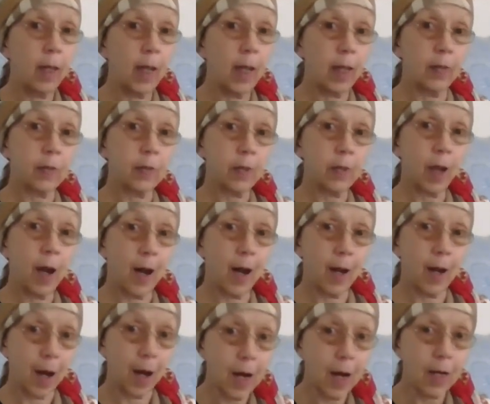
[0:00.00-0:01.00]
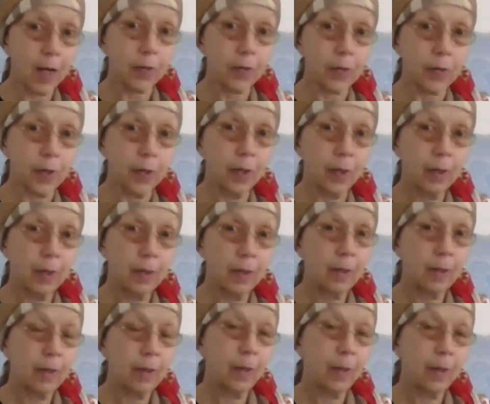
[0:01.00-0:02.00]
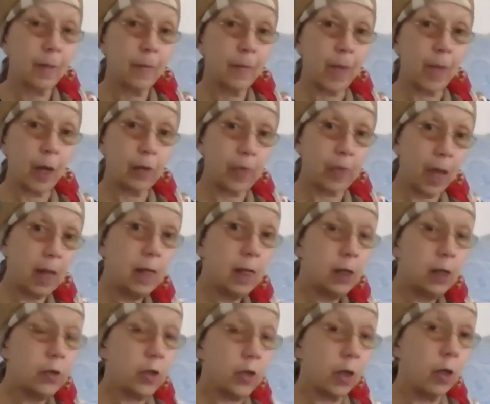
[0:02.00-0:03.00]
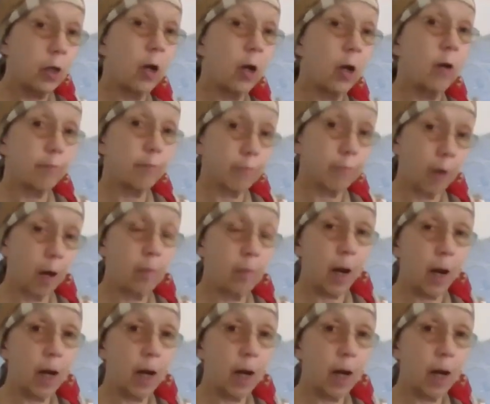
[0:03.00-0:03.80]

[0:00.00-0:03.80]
it's on us, that they need to know from